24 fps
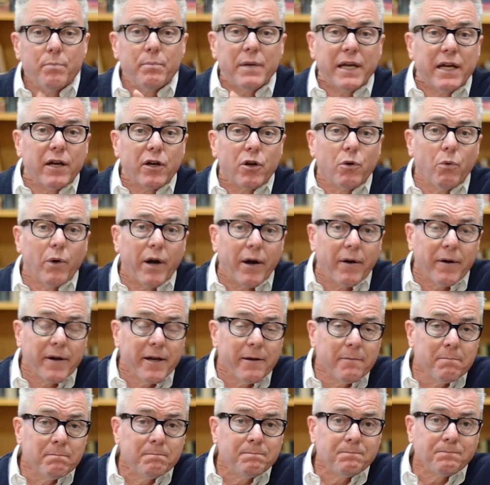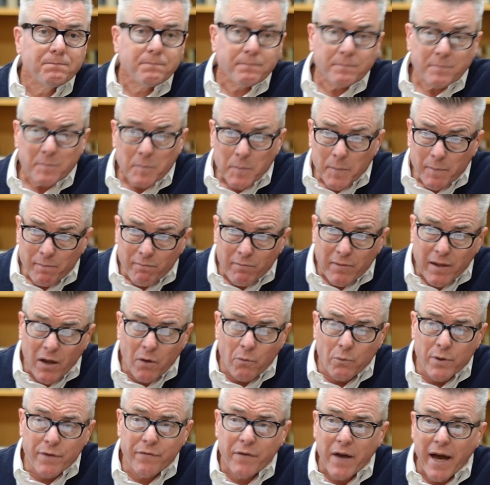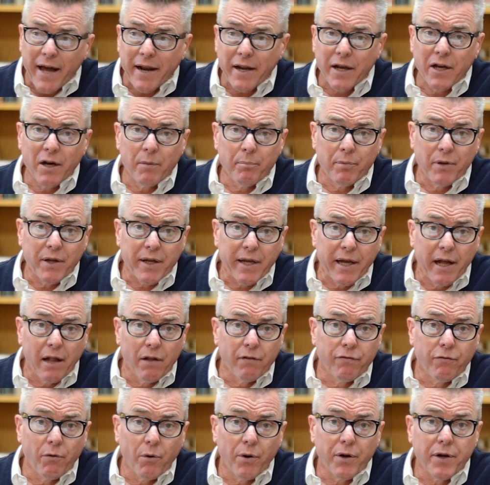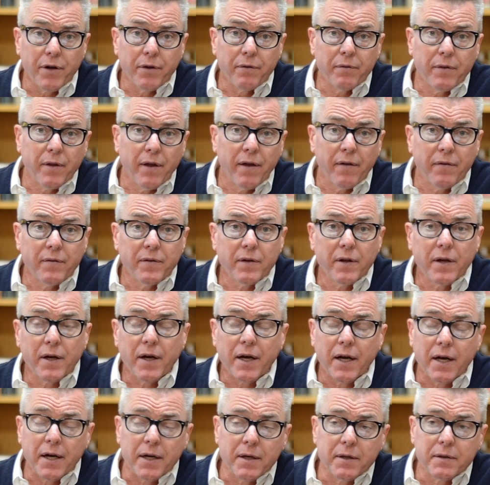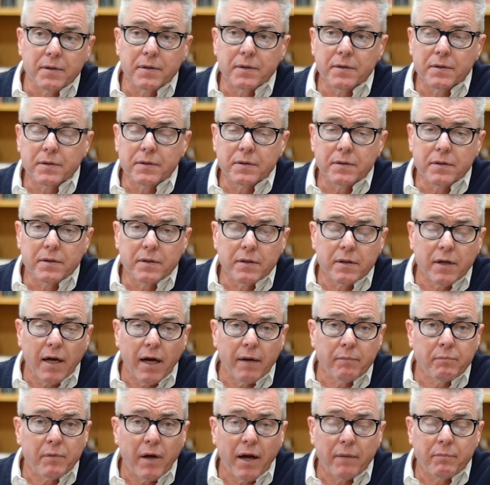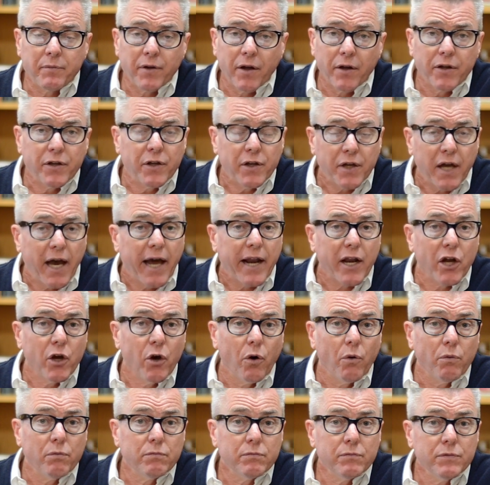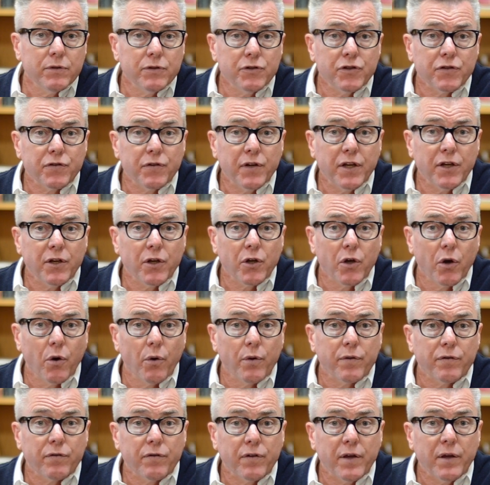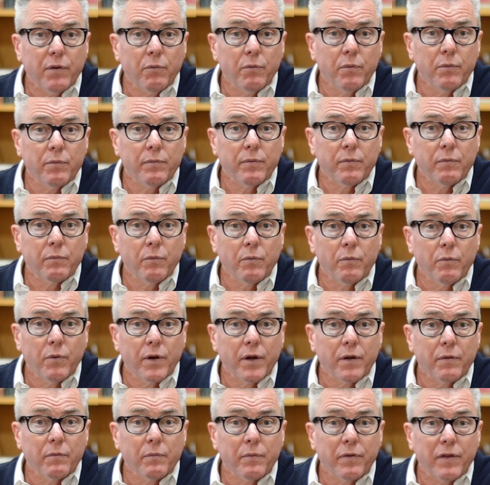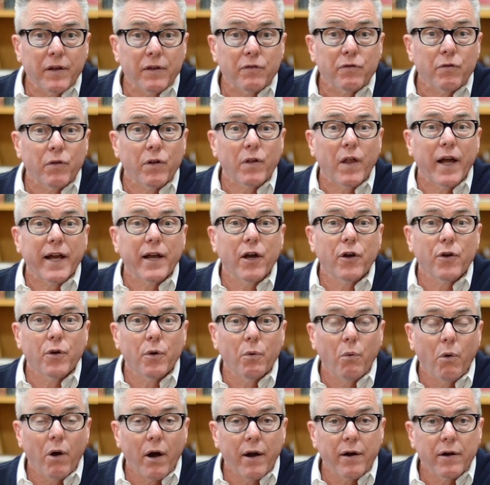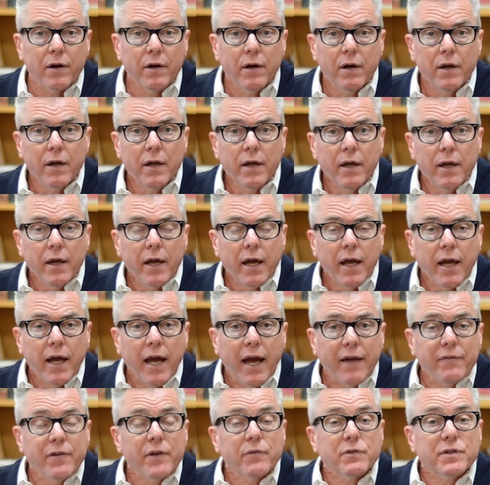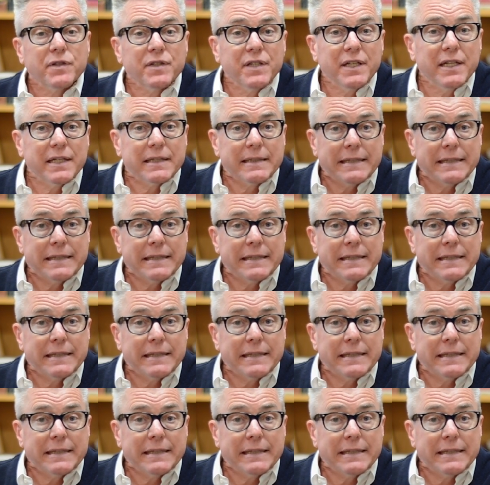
a big aquarium? we've got a couple in California, and uh, I, I'm telling you, you got to go. You just need to go and see what things look like underwater. Have you ever seen a